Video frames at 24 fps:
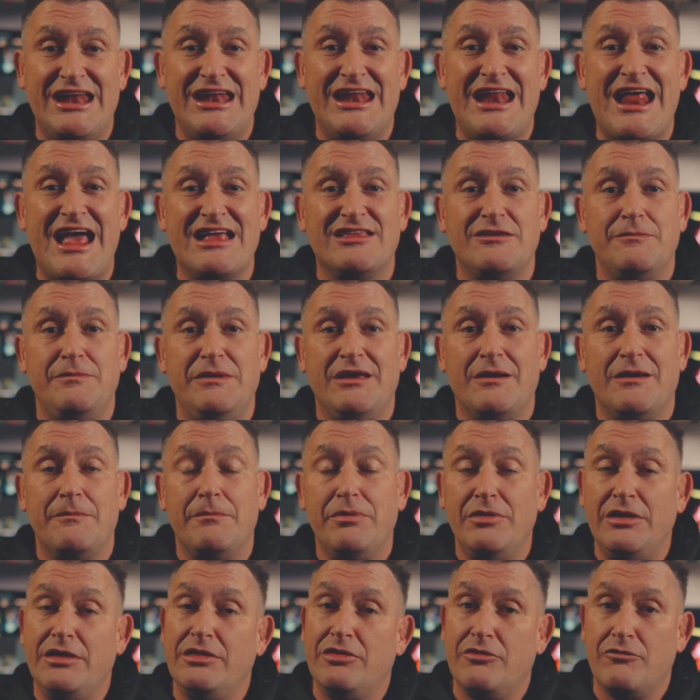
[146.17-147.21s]
and it had to be
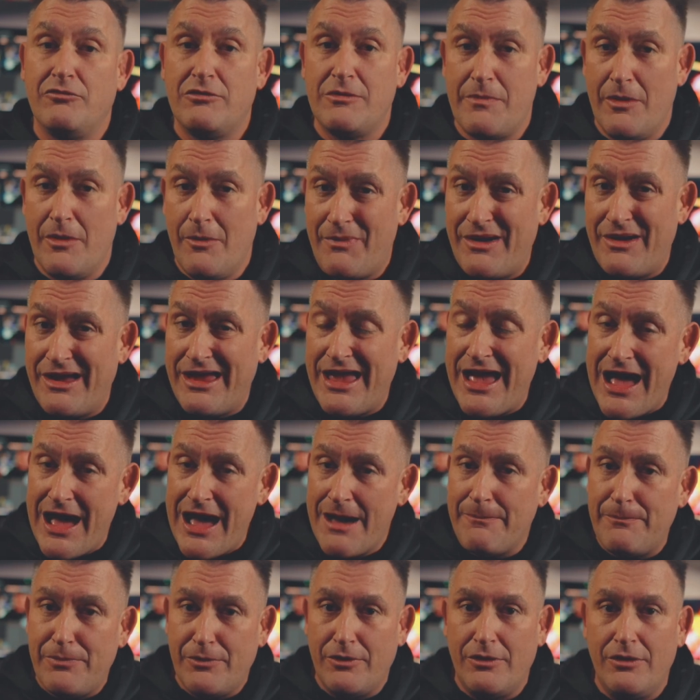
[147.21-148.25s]
completely rebuilt by
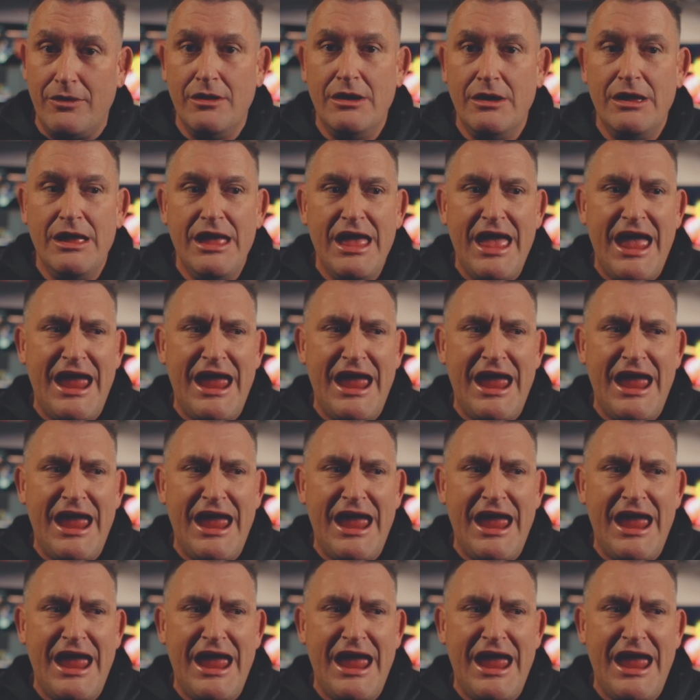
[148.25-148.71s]
Apple.